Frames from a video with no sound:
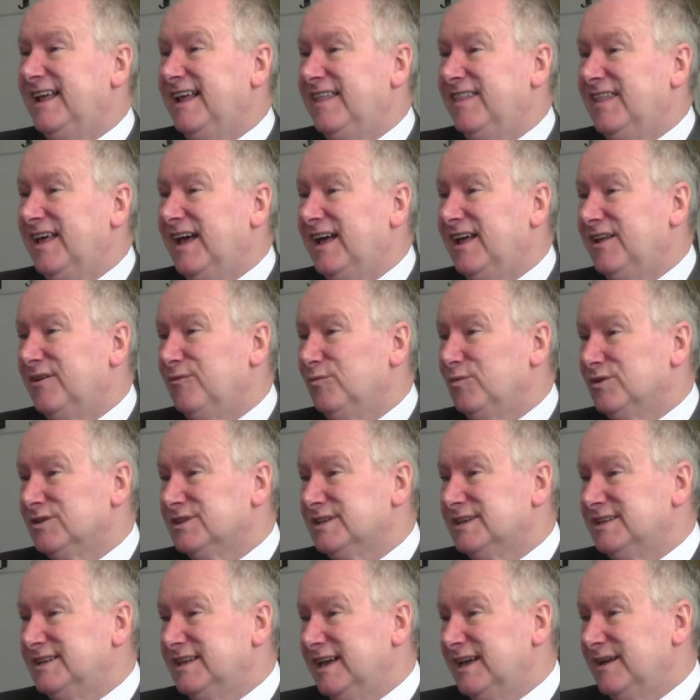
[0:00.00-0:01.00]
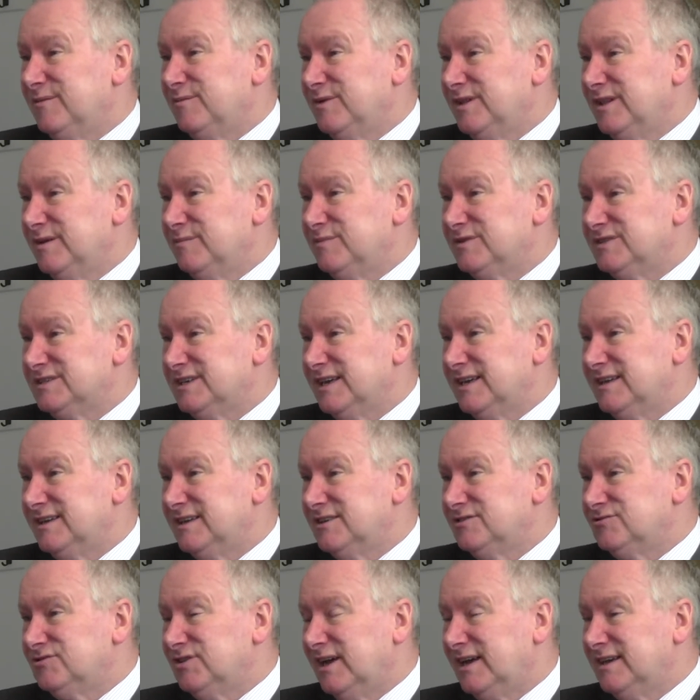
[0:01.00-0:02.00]
That will determine the
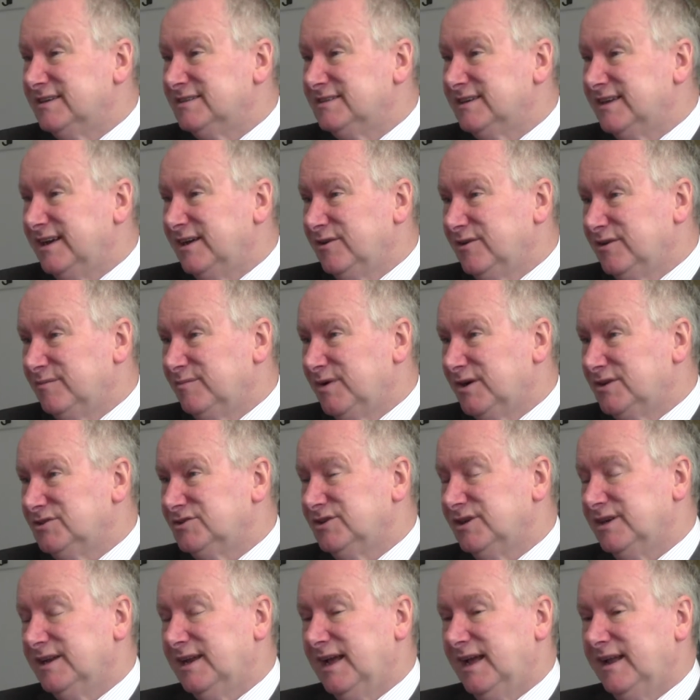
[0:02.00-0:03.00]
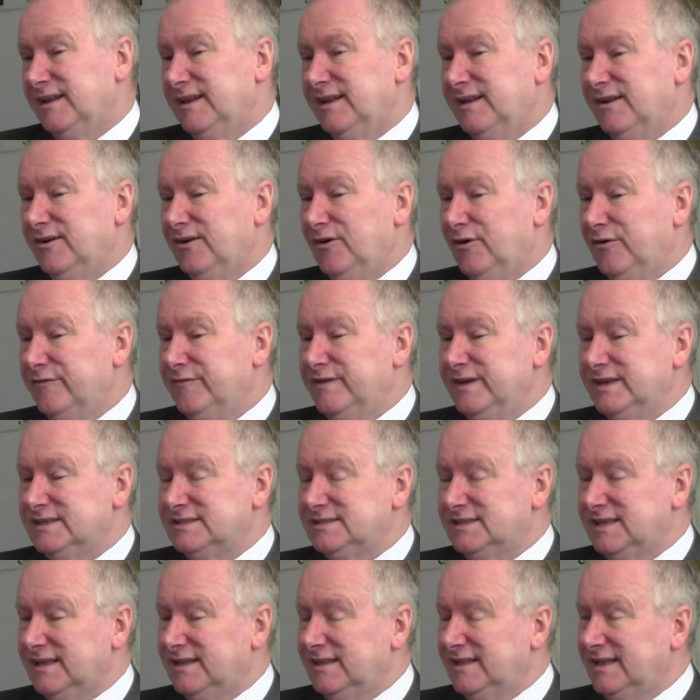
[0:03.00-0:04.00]
percentage rise in our budget. And
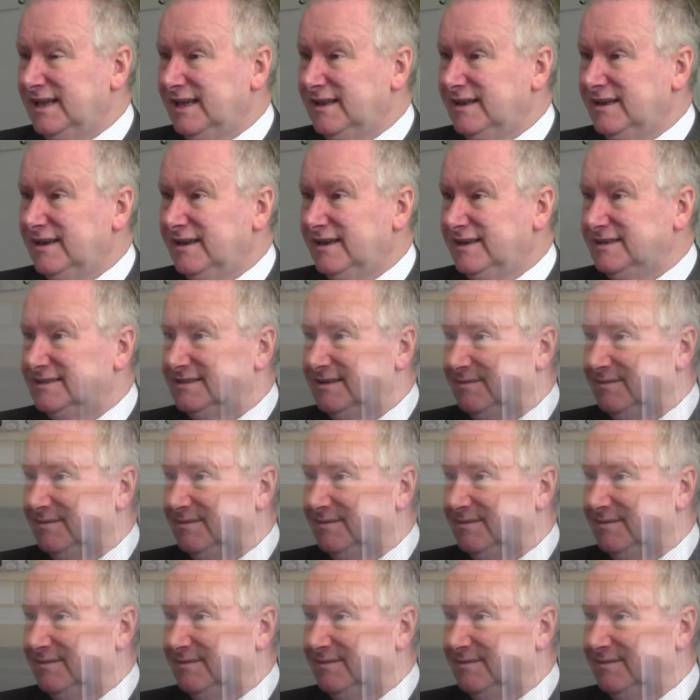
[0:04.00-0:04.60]
obviously the increase